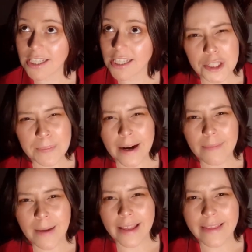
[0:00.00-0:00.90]
But just
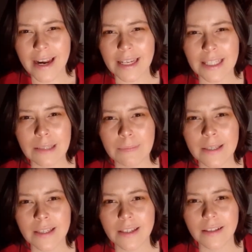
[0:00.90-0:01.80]
bear in mind that I
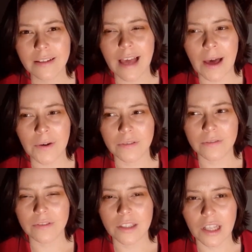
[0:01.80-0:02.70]
speak out
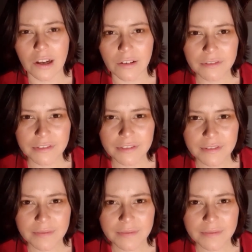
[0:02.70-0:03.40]
of love